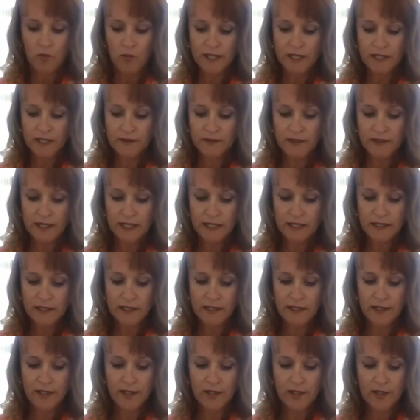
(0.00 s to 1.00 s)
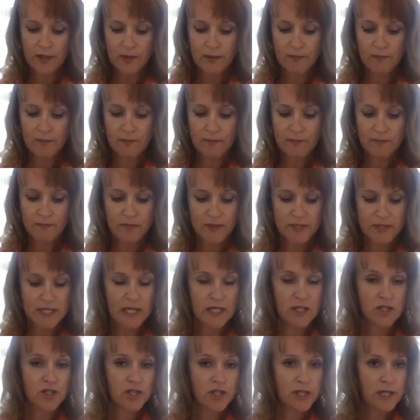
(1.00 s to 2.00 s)
We can then um,
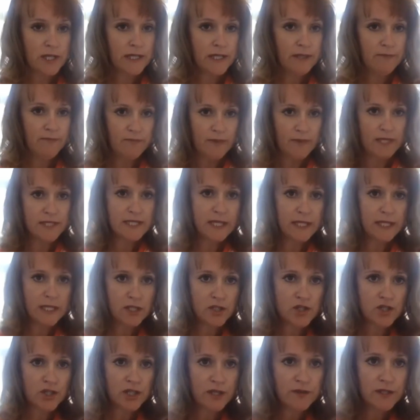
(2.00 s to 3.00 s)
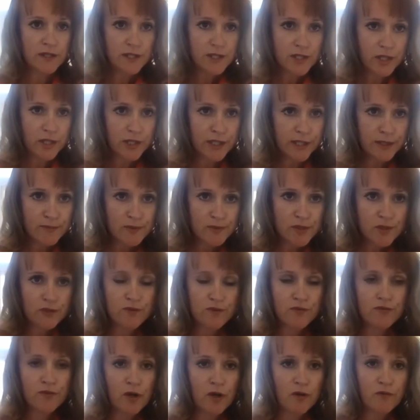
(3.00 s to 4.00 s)
potentially attach other types
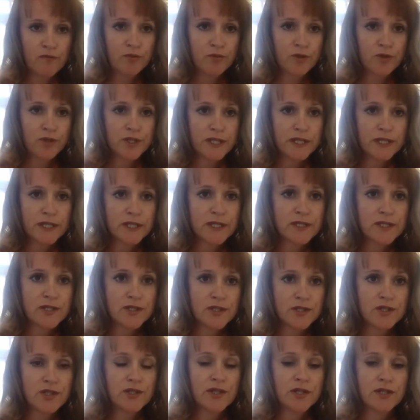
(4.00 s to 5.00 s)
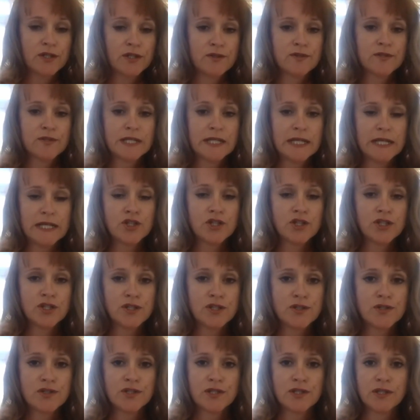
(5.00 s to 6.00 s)
of, of, products to those
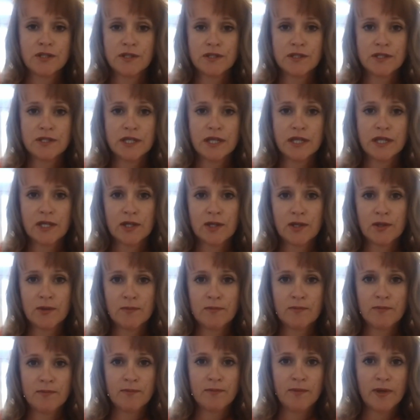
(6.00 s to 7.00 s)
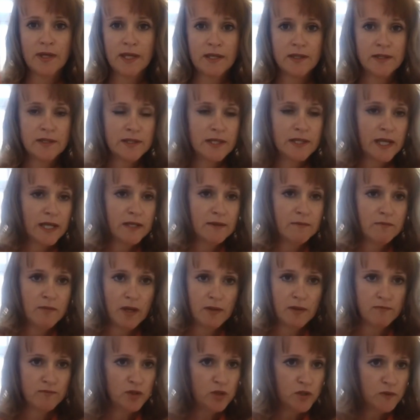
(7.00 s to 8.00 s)
ledgers and, um, and, and,
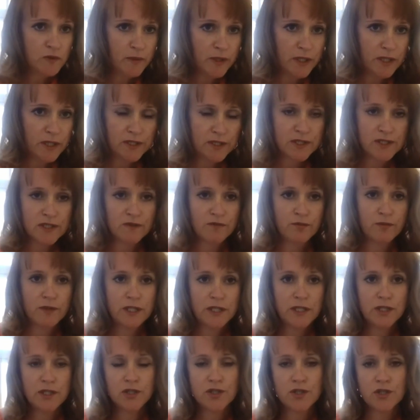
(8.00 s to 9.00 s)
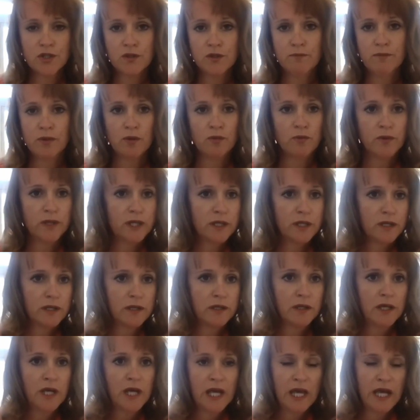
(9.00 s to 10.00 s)
and, use partners if we need to, but we
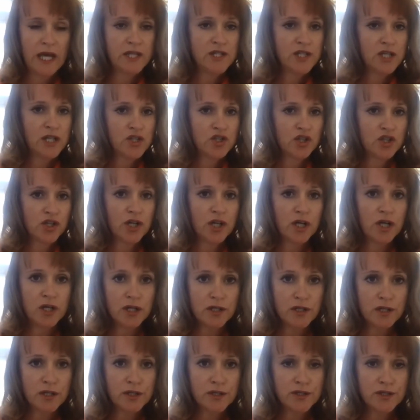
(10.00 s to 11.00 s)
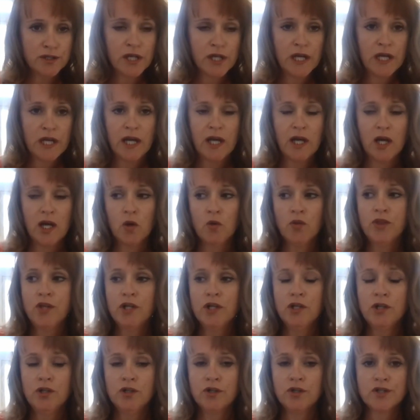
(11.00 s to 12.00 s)
can attach a card uh,
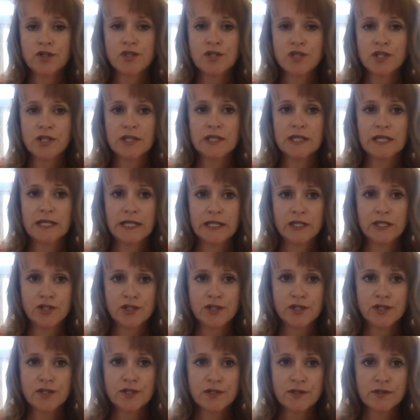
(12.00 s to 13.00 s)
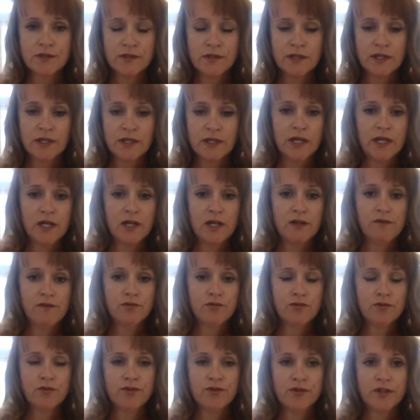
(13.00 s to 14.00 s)
that looks to the ledgers uh,
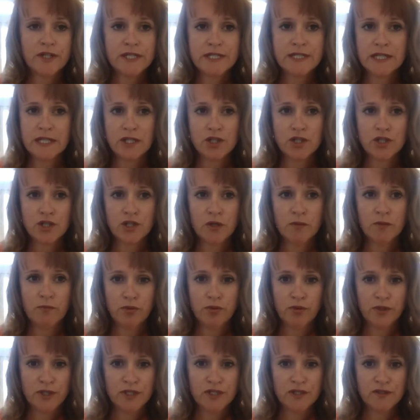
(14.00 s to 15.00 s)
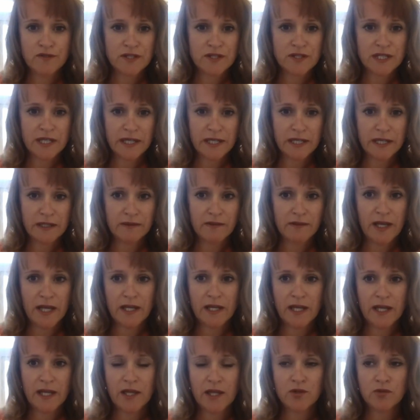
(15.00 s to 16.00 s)
for authorization at point of sale.
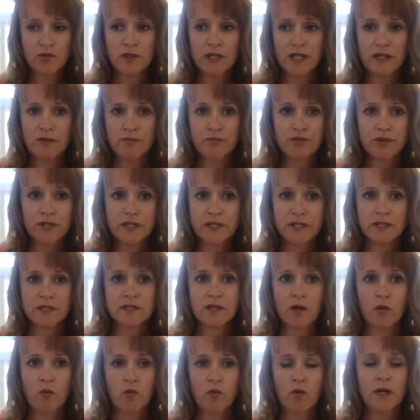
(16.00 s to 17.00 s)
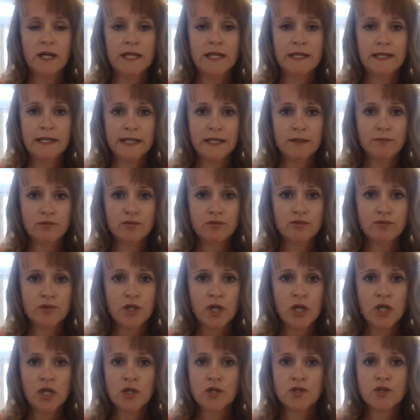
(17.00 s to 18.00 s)
And, and all our products are white labeled,
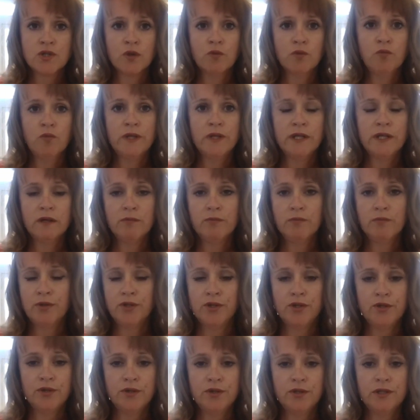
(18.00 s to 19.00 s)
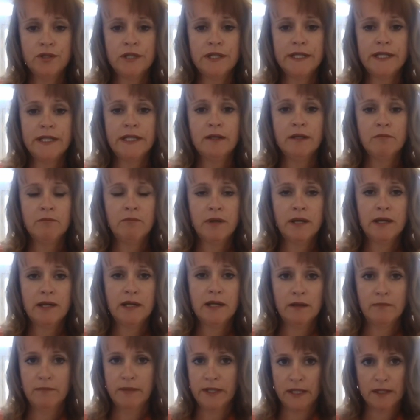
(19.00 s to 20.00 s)
so we are purely
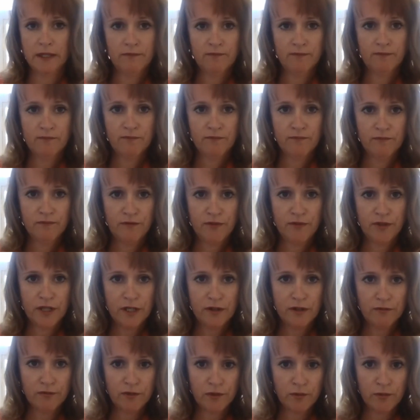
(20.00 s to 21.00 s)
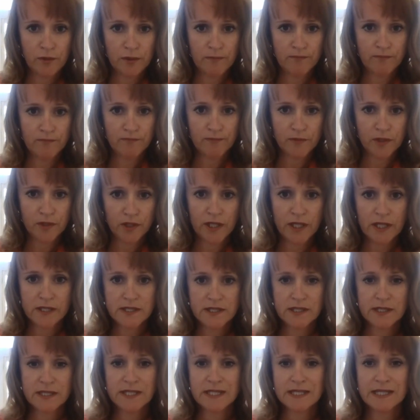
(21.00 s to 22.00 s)
plumbing for everyone. Okay,
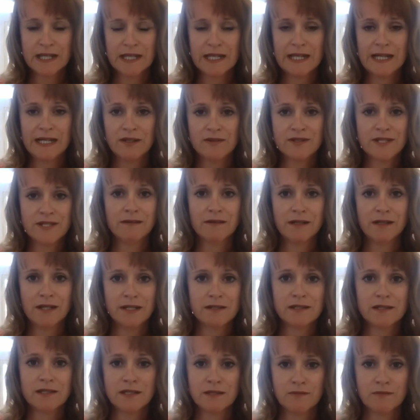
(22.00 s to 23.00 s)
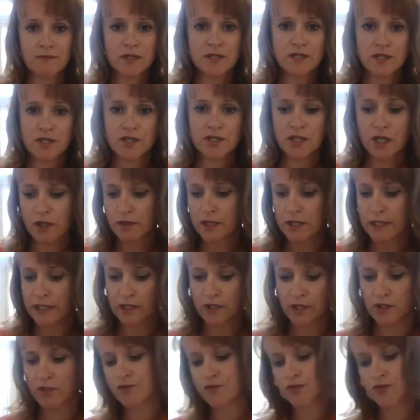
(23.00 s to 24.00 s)
so this allows our customers to
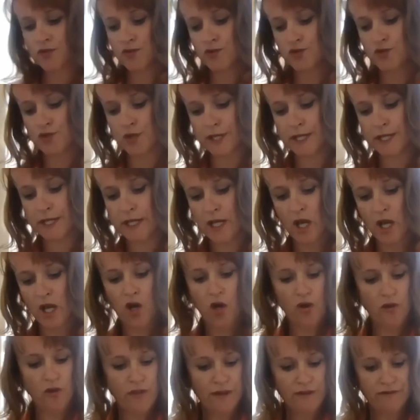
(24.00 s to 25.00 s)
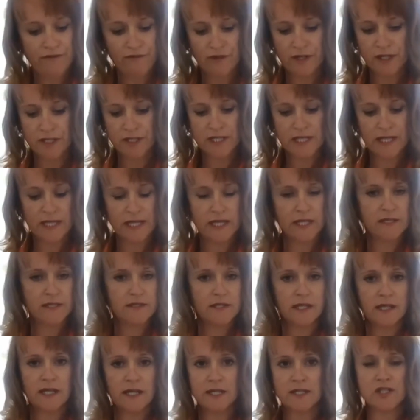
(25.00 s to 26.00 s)
totally concentrate on their front
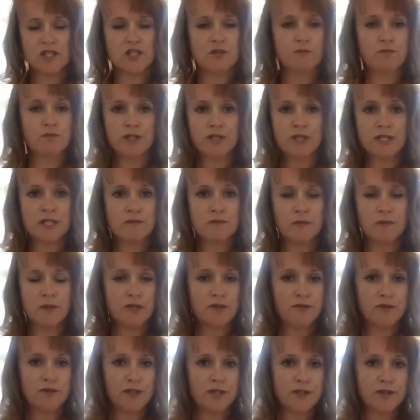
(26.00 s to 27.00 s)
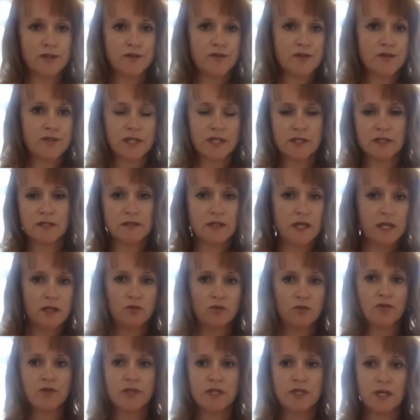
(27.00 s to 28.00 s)
end, the customer experience, and,
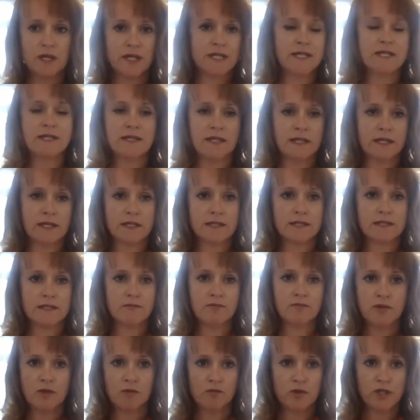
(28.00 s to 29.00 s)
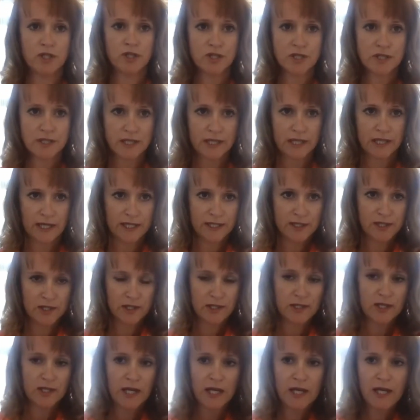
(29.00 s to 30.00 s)
and all the nice things. And we're, we're just there
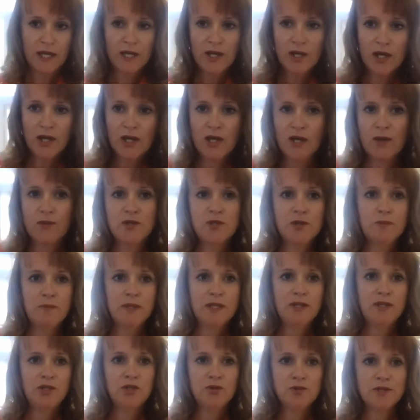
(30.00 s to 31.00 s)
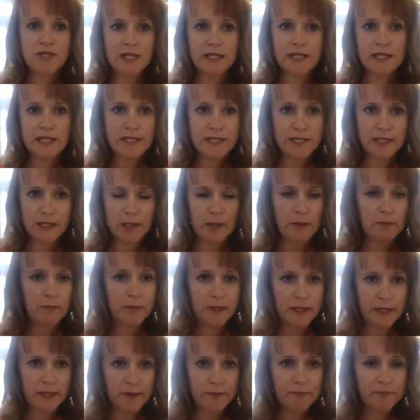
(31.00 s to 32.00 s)
to, uh, to be the utility
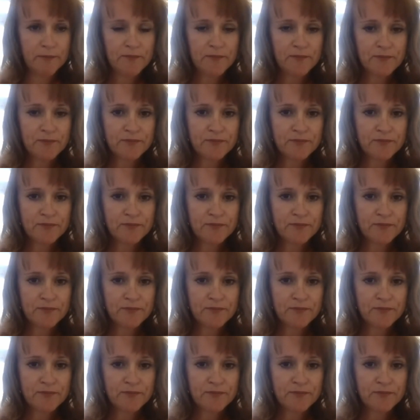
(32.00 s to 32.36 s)
company.